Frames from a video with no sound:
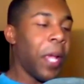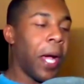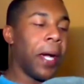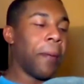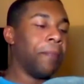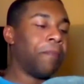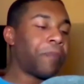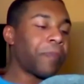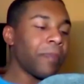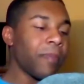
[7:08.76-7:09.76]
But
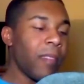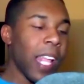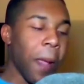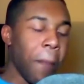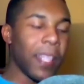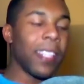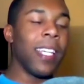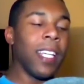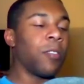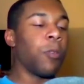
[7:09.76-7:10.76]
the
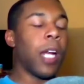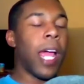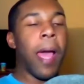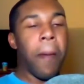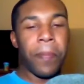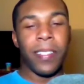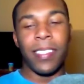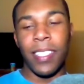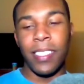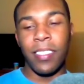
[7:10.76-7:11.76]
thing is, what
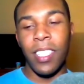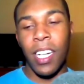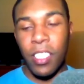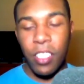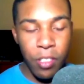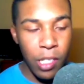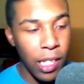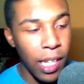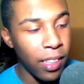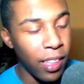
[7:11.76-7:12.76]
happens is
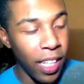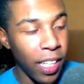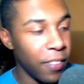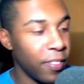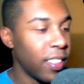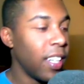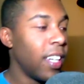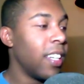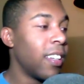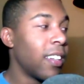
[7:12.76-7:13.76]
Shirogane leaves,
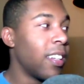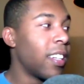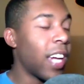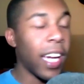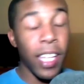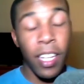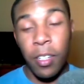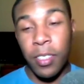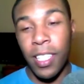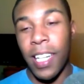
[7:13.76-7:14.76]
Kaguya
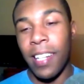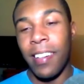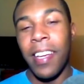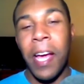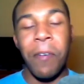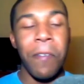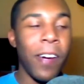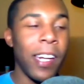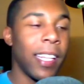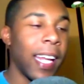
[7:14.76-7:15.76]
goes in, and we
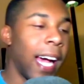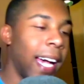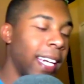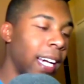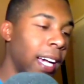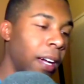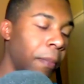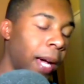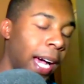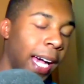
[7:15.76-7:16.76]
find out that
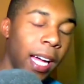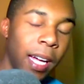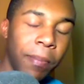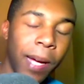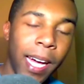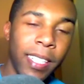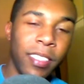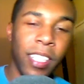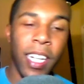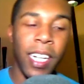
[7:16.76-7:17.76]

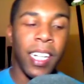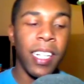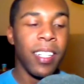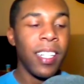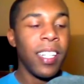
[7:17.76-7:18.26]
Hayasaka,